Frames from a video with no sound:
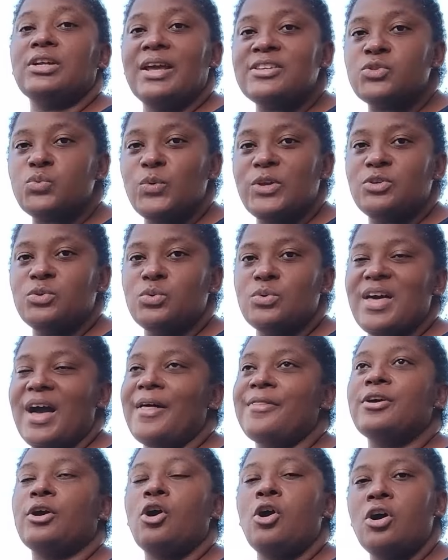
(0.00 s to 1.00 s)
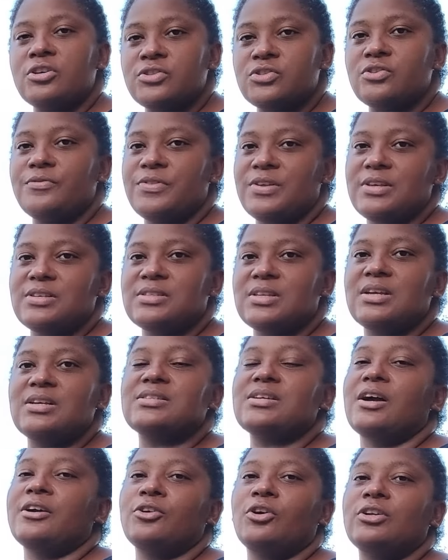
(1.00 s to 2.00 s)
unless we do that, the cost of these
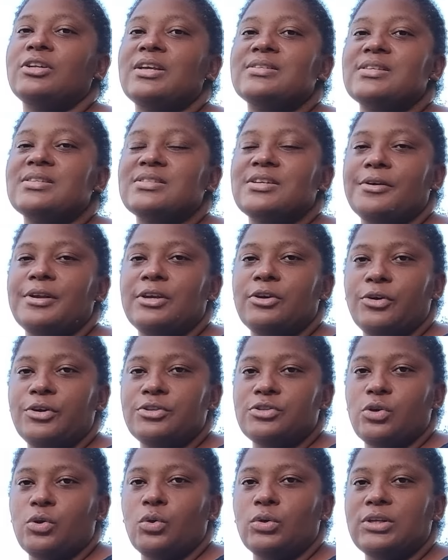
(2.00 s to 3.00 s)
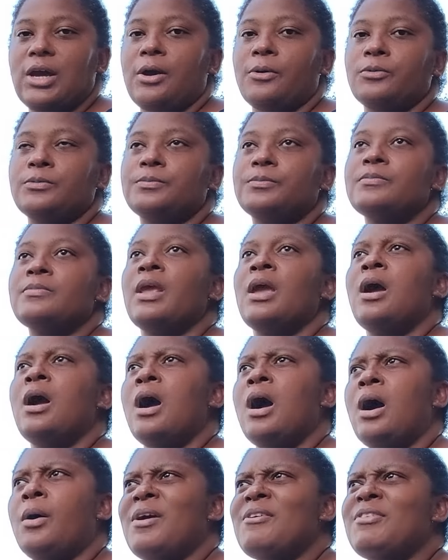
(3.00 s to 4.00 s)
things are not necessarily going to go down.
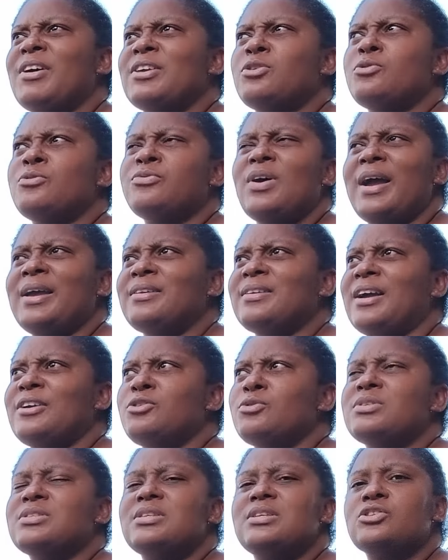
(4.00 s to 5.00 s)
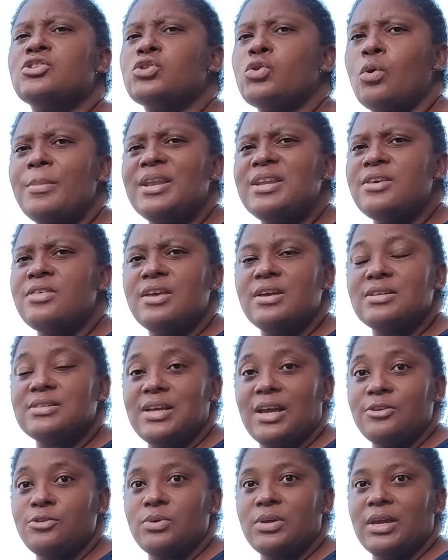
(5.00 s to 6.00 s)
However, you find that you see so many things
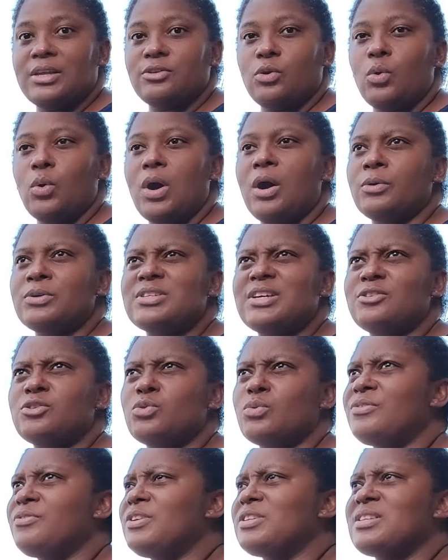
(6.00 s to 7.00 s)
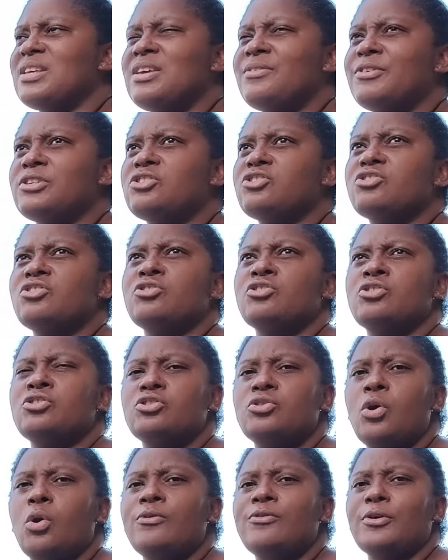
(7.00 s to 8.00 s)
that you can go out and do. If it's even to
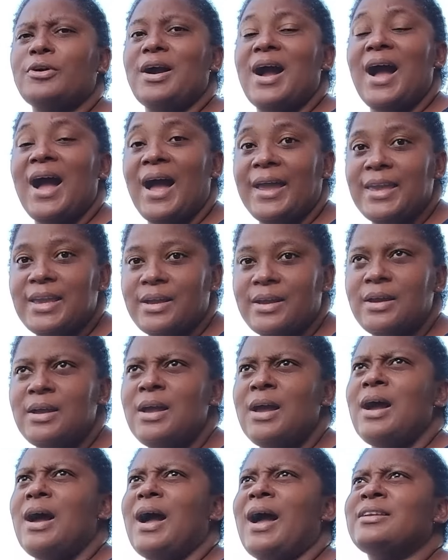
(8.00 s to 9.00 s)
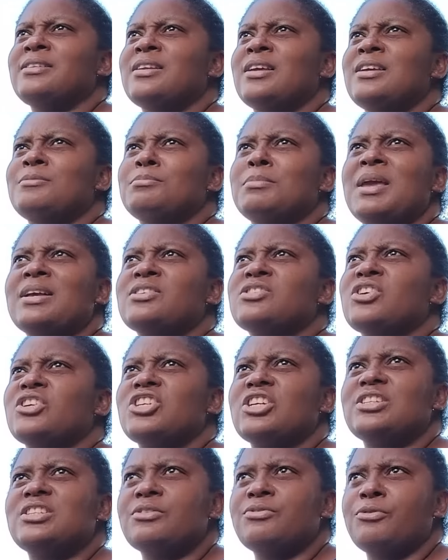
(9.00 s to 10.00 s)
go for a hike, and it makes
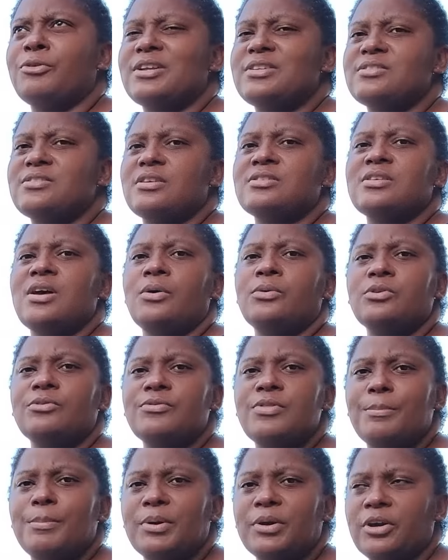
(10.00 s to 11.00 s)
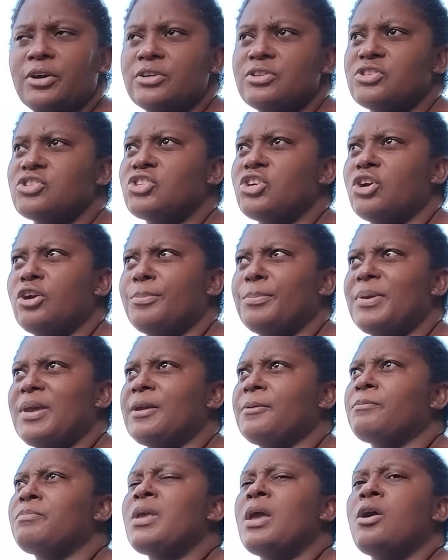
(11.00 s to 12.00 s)
such a difference. The sound of the birds
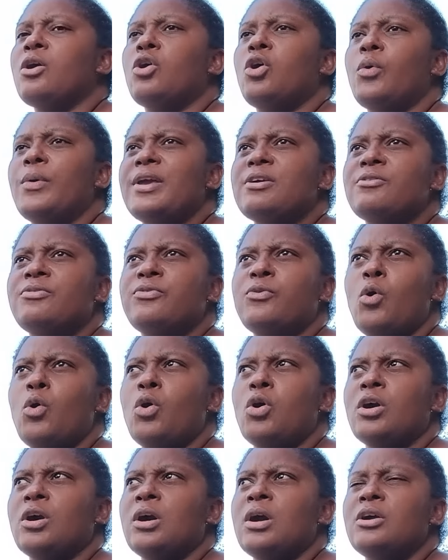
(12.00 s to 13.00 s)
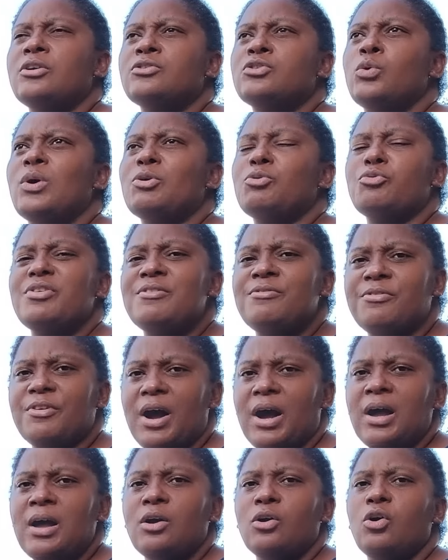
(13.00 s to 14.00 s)
chirping, going to a
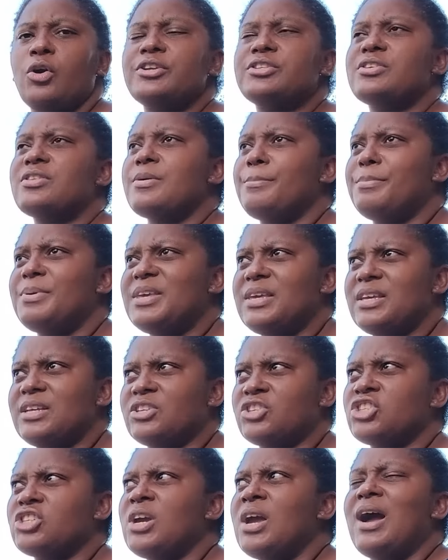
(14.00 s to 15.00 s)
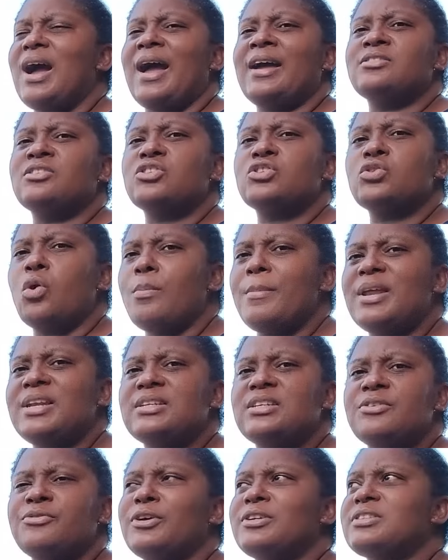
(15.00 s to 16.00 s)
river, going to the beach, and so
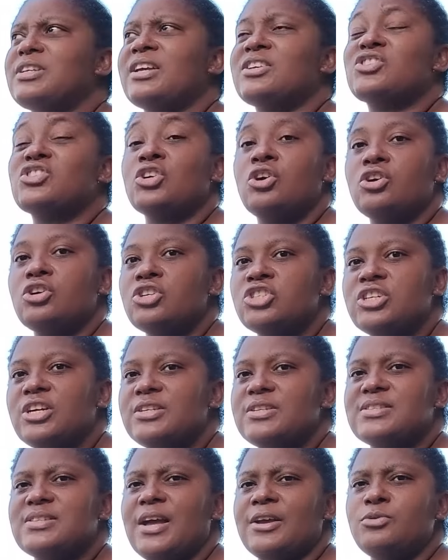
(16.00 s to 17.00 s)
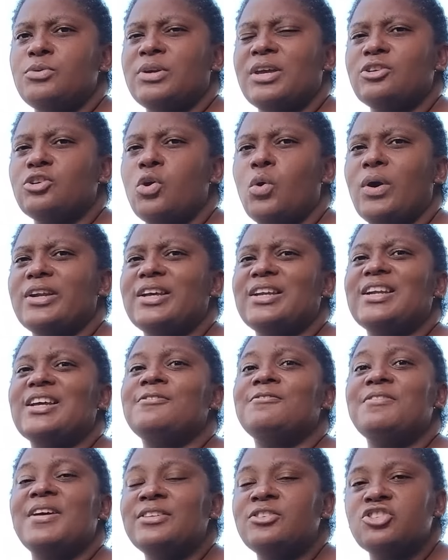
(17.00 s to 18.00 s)
many different excursions that you can go on and
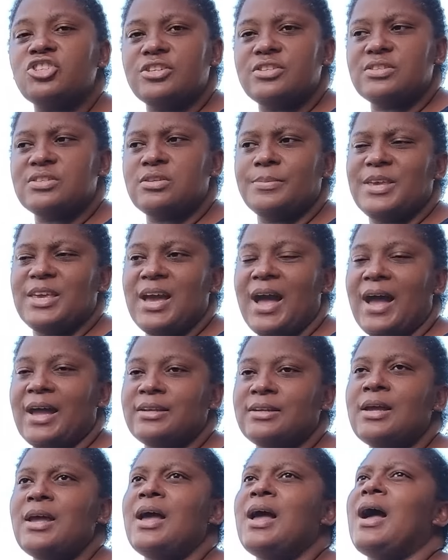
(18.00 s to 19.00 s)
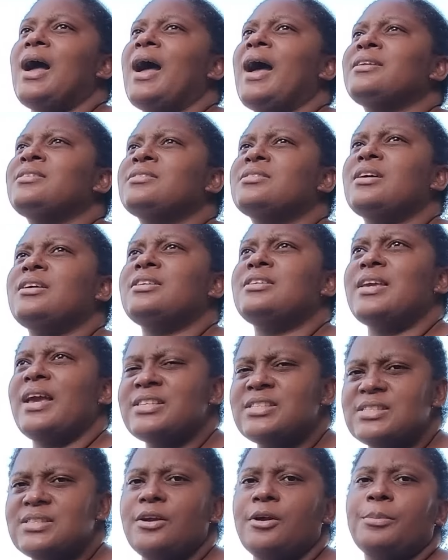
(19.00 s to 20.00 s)
adventures to be had. And
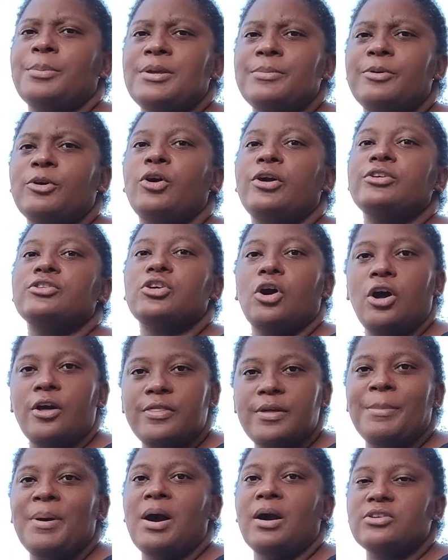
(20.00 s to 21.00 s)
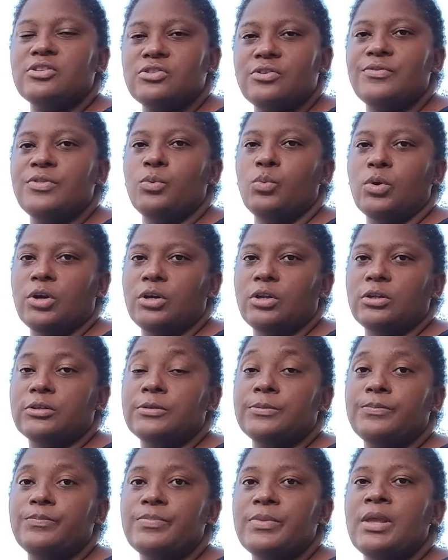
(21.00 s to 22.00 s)
yes, there are people going to other parts of the
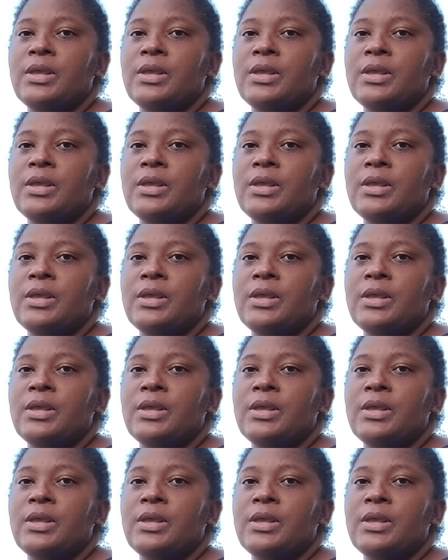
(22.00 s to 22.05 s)
world